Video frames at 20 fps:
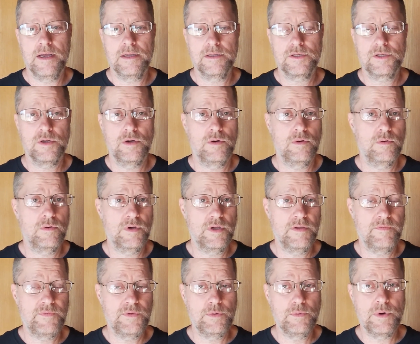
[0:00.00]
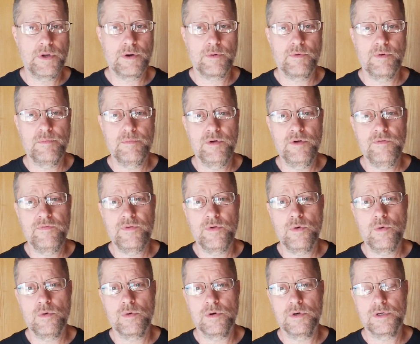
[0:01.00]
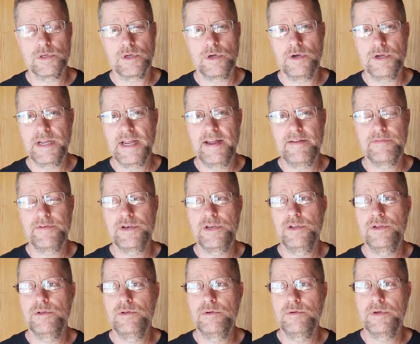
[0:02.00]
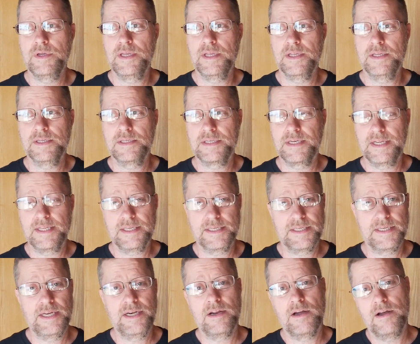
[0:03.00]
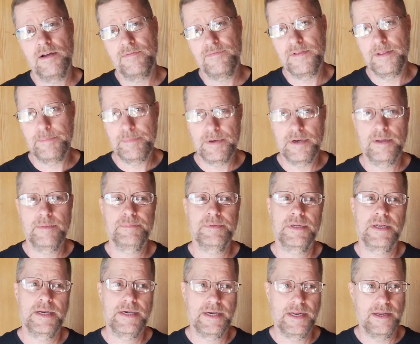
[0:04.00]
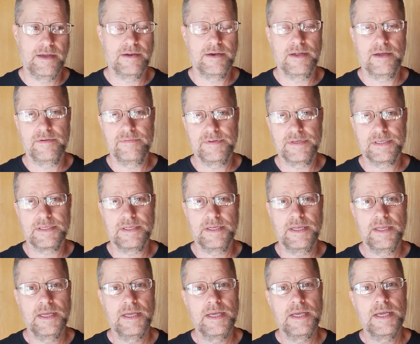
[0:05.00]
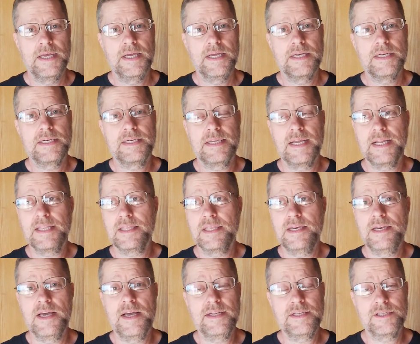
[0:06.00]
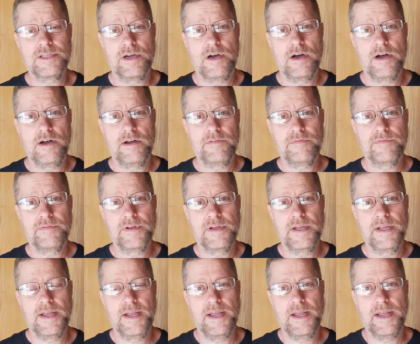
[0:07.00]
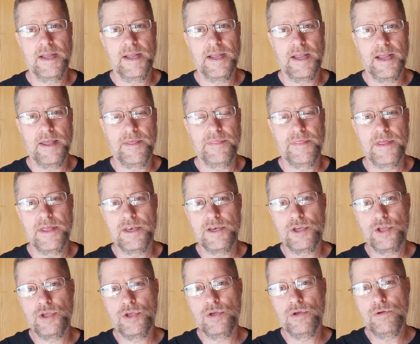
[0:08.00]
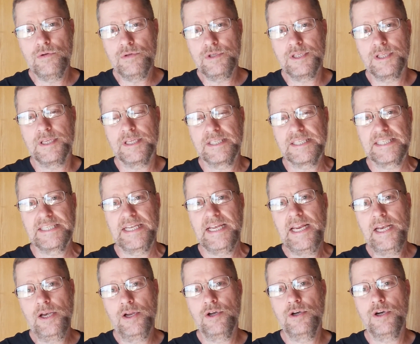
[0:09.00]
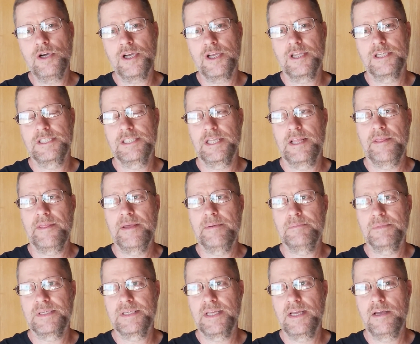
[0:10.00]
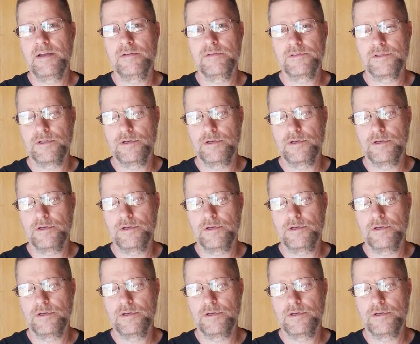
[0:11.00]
So if you want to remove yours, all you have to do is take the seat off, flip it upside down obviously, take the nuts off, and then use the seat hooks themselves.